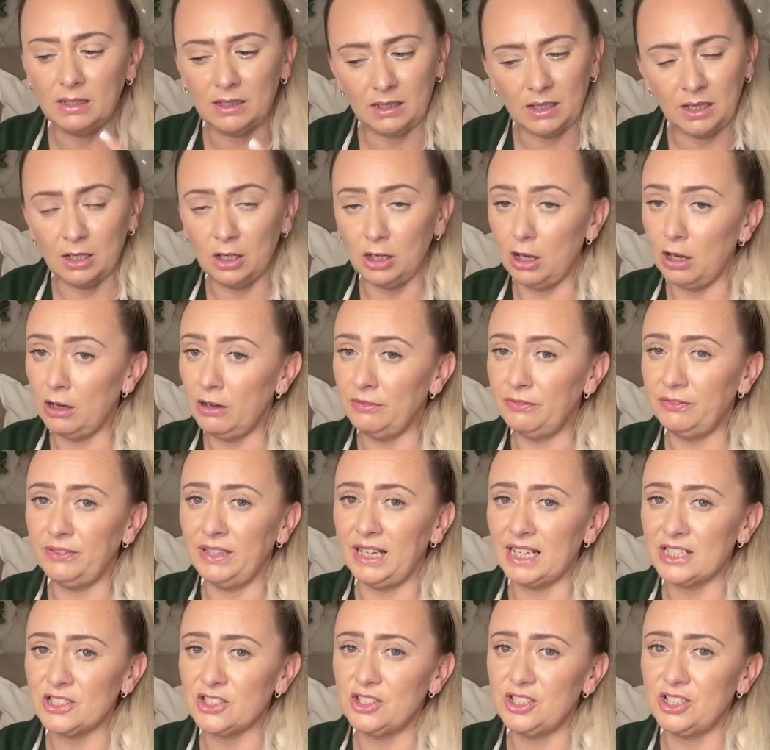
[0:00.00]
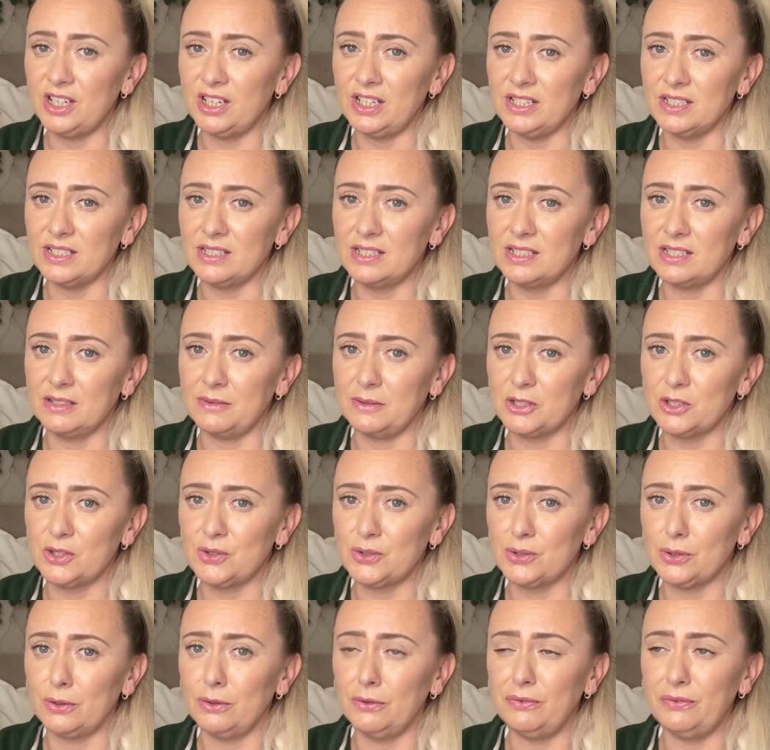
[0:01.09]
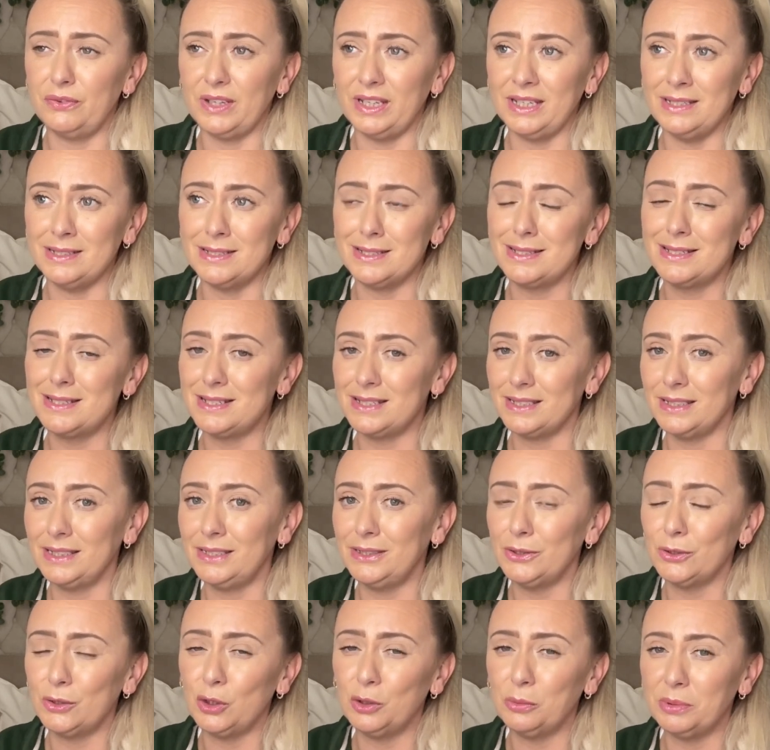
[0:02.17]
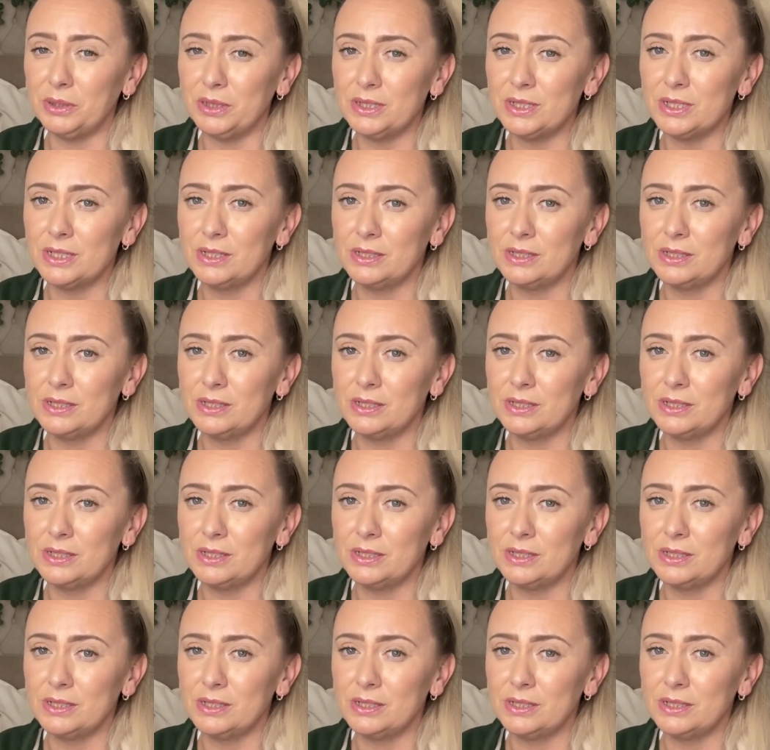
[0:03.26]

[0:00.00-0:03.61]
A lot of last year's stuff is still in the cupboard.